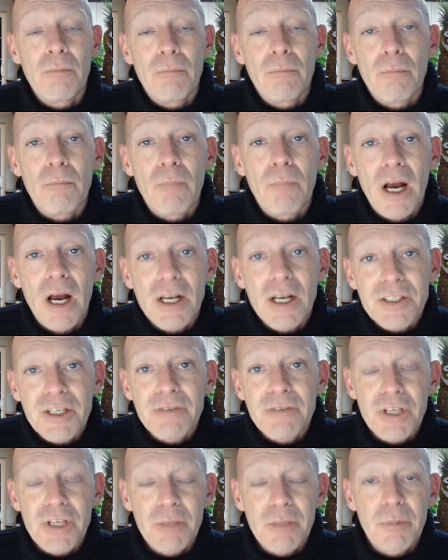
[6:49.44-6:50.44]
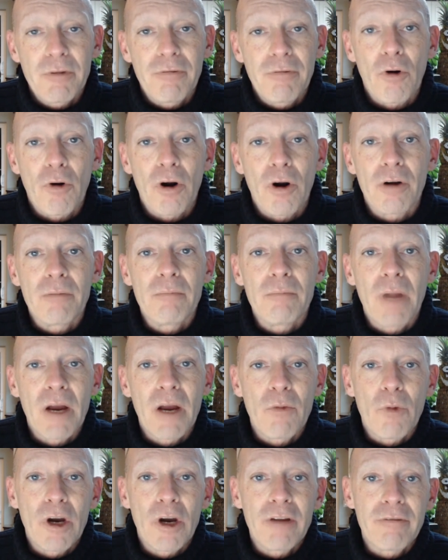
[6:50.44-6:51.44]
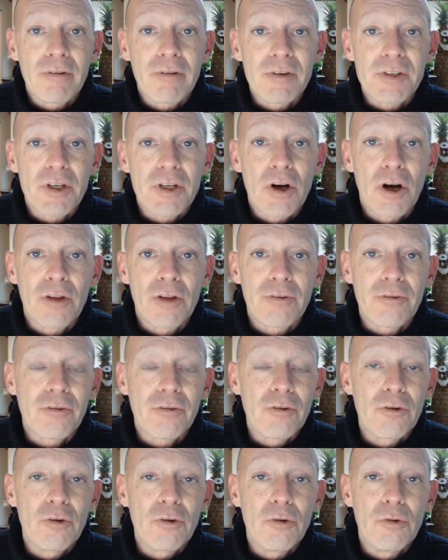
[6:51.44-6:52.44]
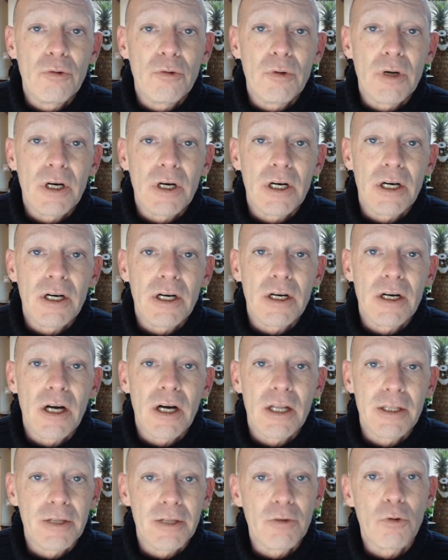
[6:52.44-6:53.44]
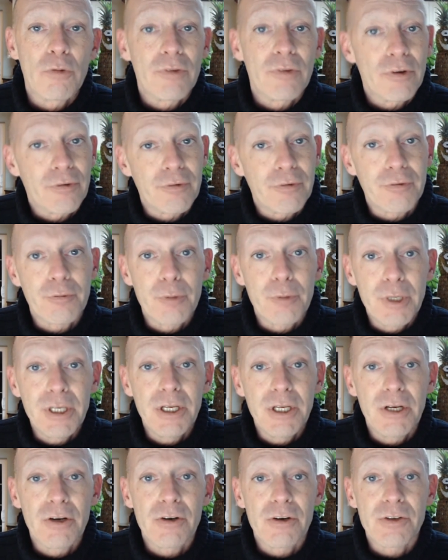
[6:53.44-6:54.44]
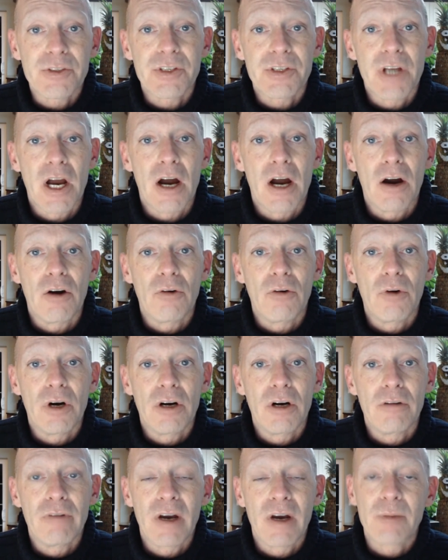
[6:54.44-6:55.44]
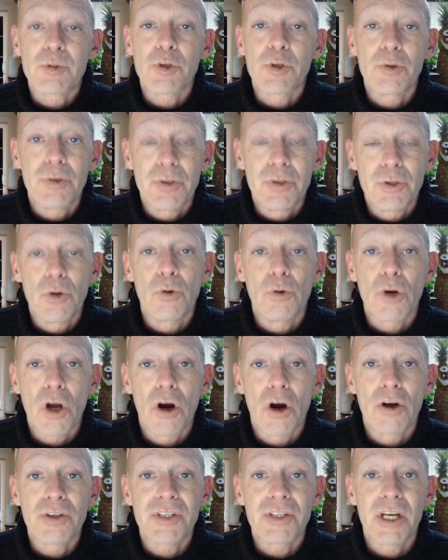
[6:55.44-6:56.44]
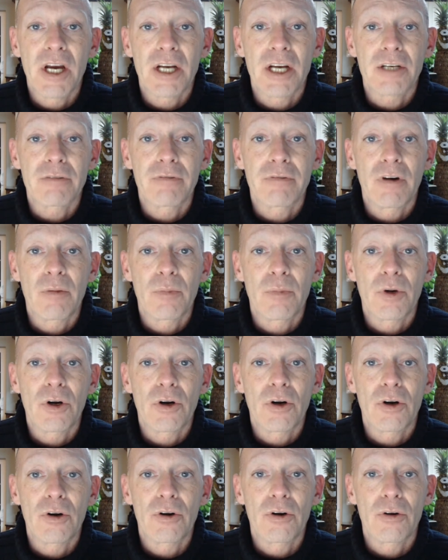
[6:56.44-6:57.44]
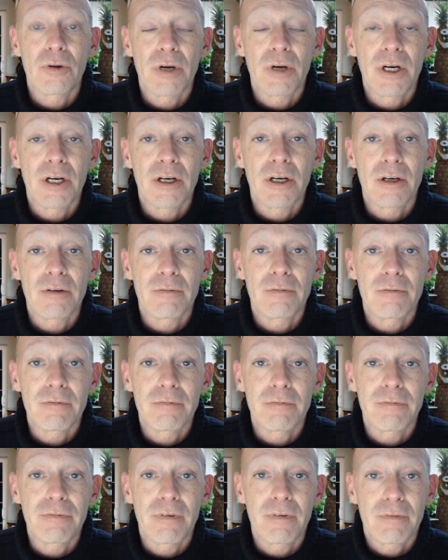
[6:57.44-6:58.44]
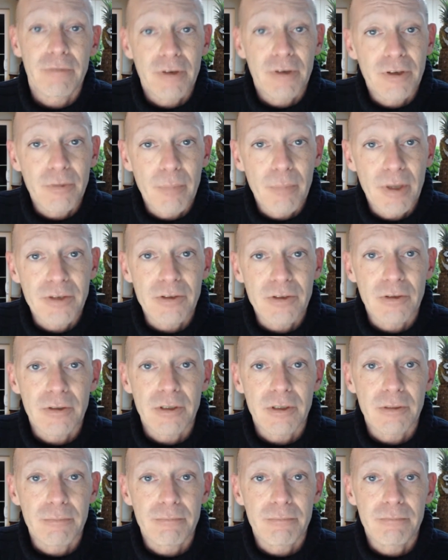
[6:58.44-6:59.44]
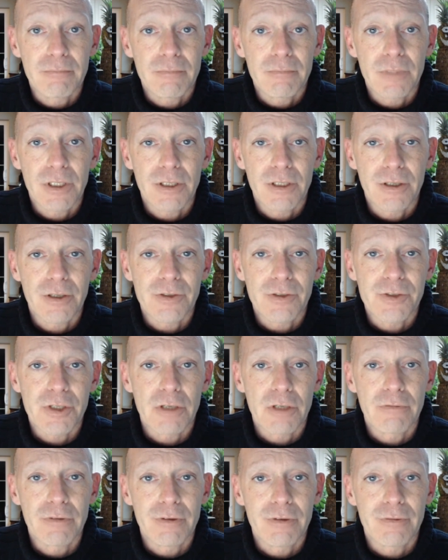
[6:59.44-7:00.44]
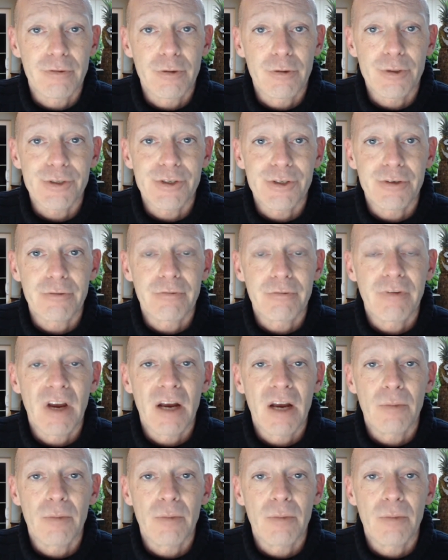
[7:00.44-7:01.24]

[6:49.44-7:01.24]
Mm, as I've said before, my wife has gone through uh, a little over three years now of absolutely no contact from her uh, fundamentally conservative Christian